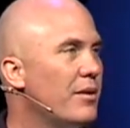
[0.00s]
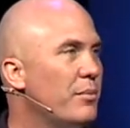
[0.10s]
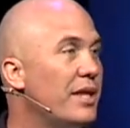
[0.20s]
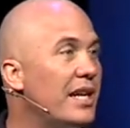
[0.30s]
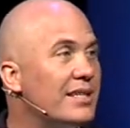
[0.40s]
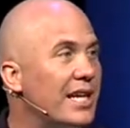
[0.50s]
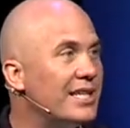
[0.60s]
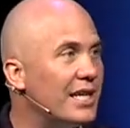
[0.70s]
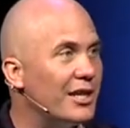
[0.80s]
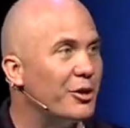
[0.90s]
But then as I
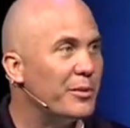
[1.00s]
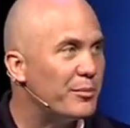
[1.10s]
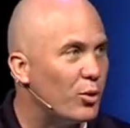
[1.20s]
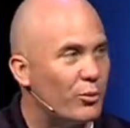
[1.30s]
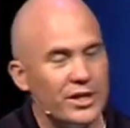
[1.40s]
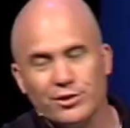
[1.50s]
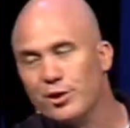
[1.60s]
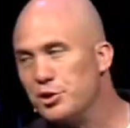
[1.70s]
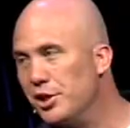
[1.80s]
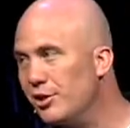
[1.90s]
did a little bit more
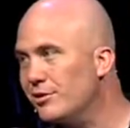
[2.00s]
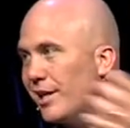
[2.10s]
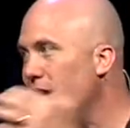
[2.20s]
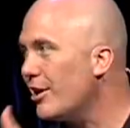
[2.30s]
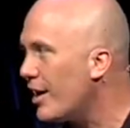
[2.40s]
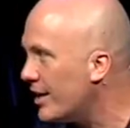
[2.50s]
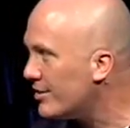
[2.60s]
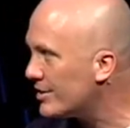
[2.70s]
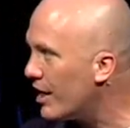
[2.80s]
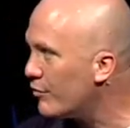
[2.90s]
research years later, I
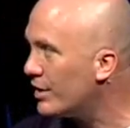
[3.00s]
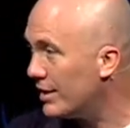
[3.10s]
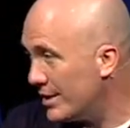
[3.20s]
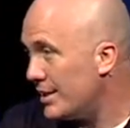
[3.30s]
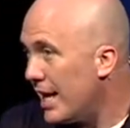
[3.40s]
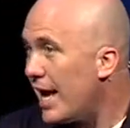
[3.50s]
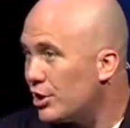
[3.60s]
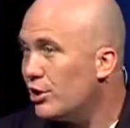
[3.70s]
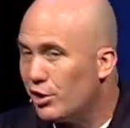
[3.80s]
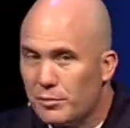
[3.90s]
discovered that they
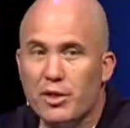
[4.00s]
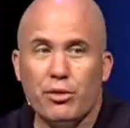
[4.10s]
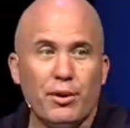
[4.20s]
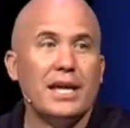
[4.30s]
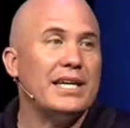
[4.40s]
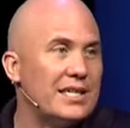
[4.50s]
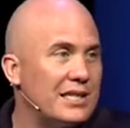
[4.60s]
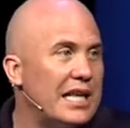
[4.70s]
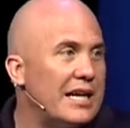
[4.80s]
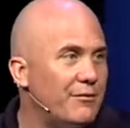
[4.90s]
actually could have been threatening his
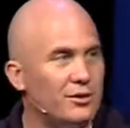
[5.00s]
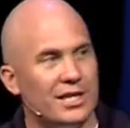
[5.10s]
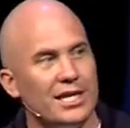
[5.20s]
life. You see,